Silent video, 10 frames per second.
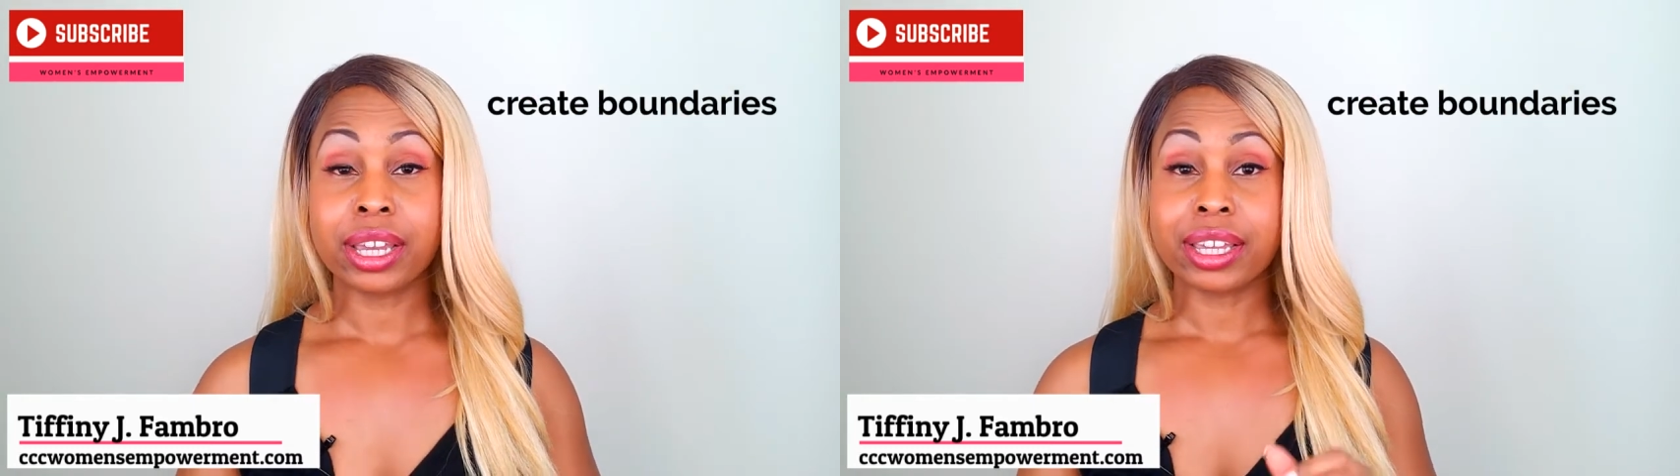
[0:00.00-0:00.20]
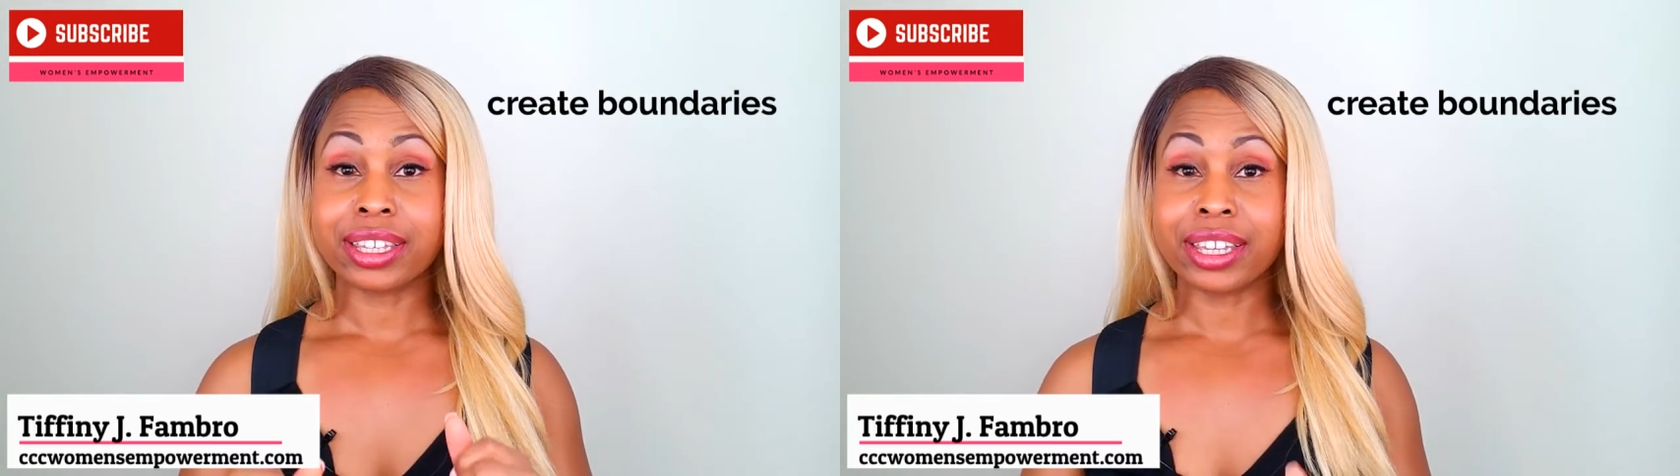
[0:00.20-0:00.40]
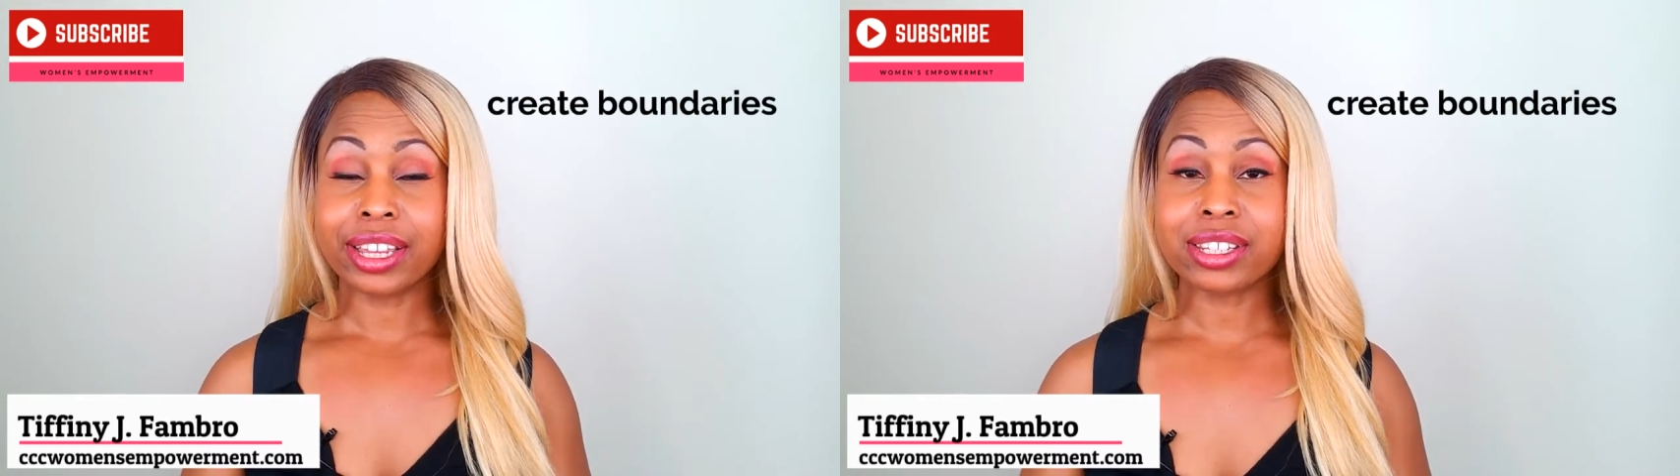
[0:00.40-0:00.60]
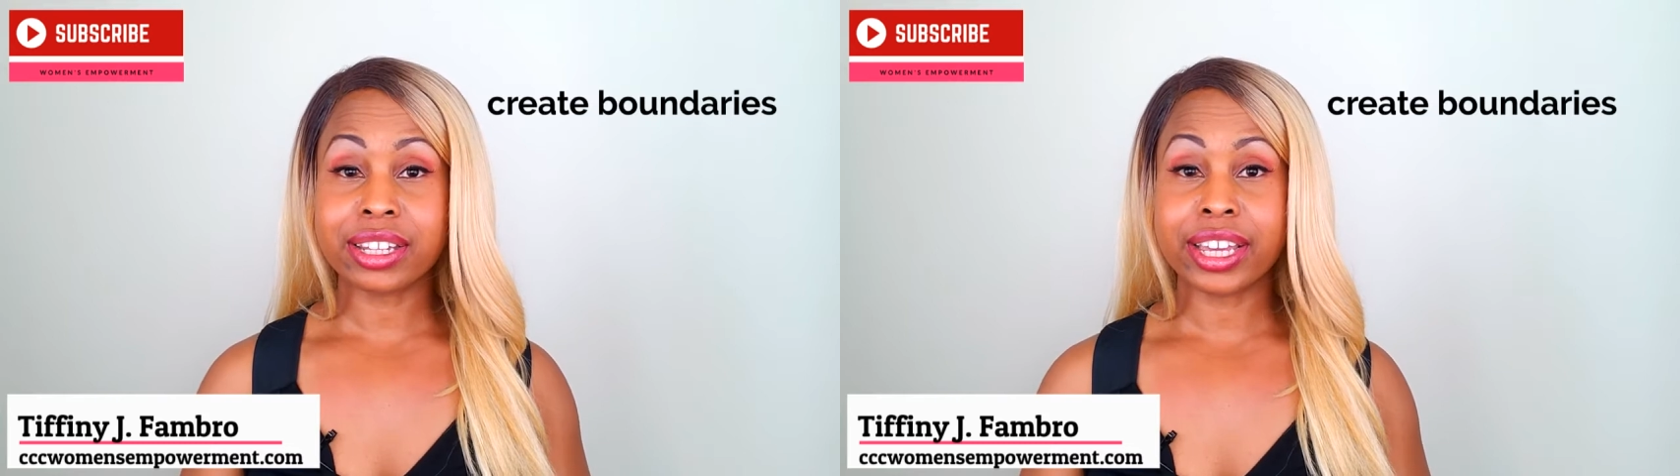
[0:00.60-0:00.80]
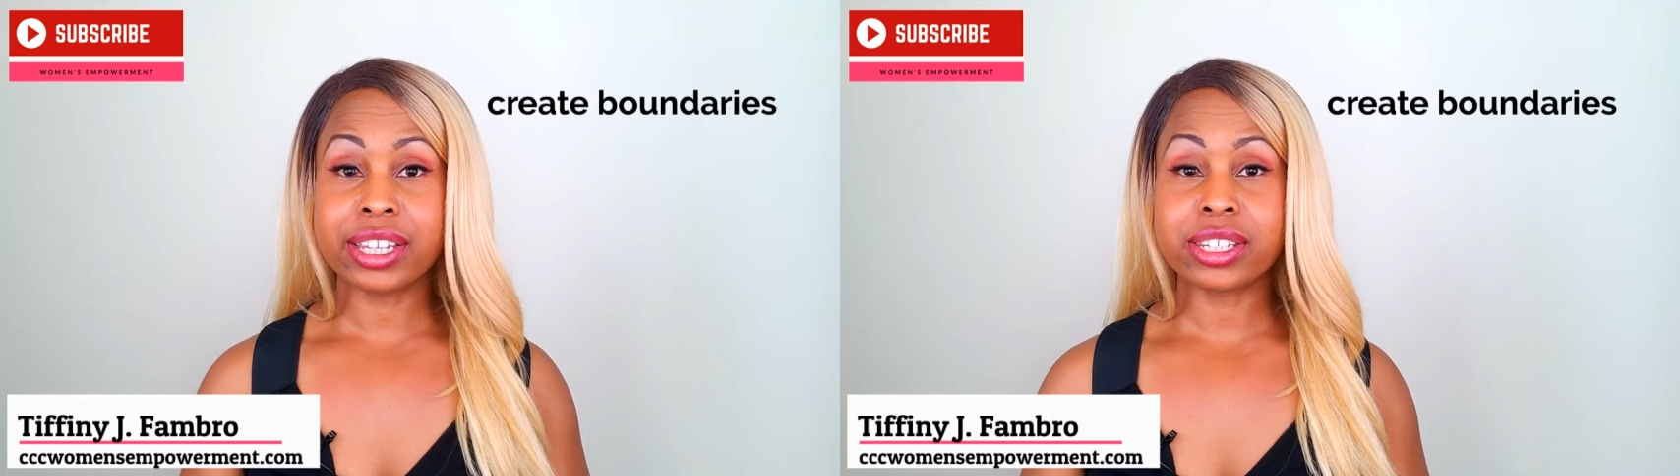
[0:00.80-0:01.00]
Yes,
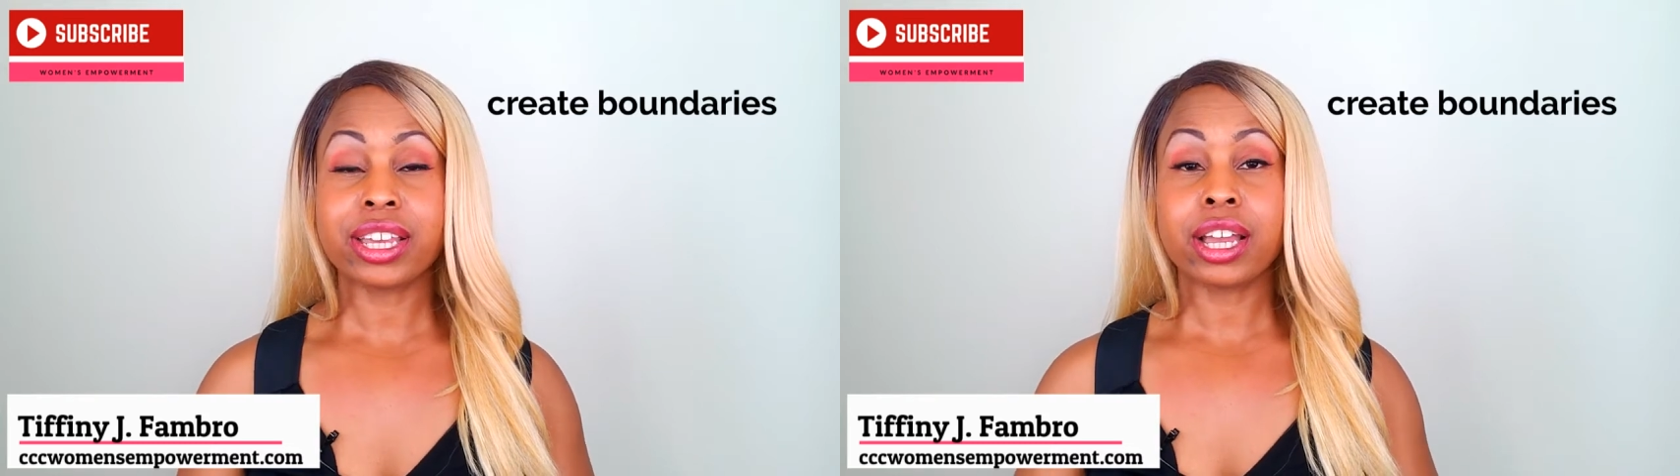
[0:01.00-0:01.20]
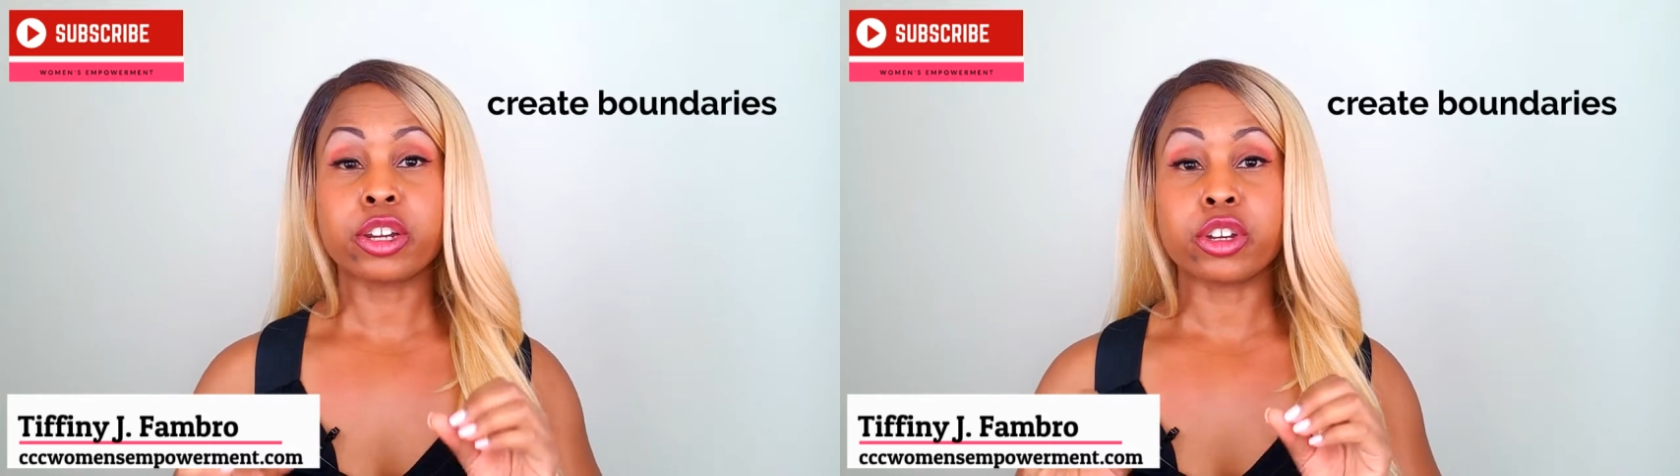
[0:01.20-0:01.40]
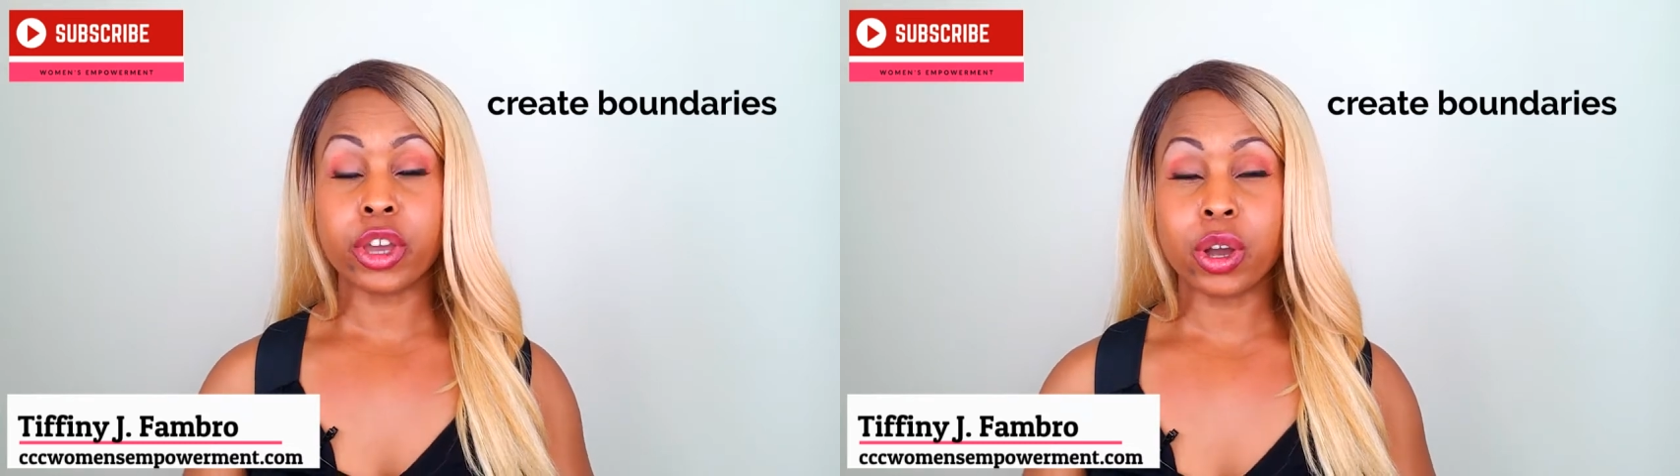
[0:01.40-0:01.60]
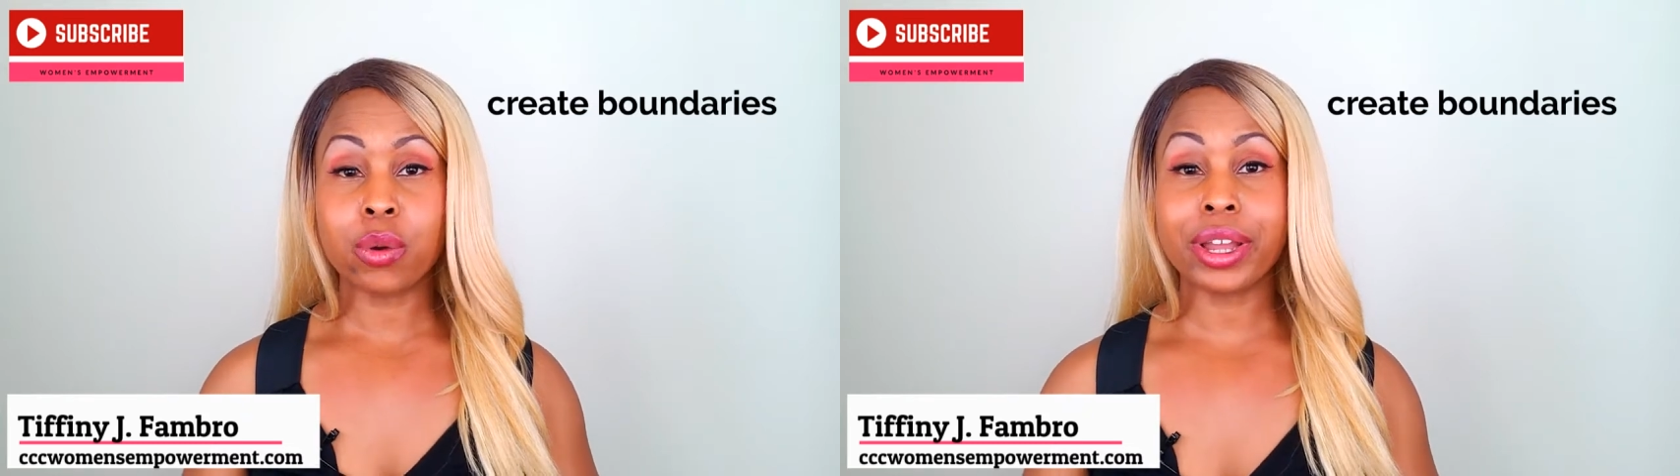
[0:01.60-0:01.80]
ladies, no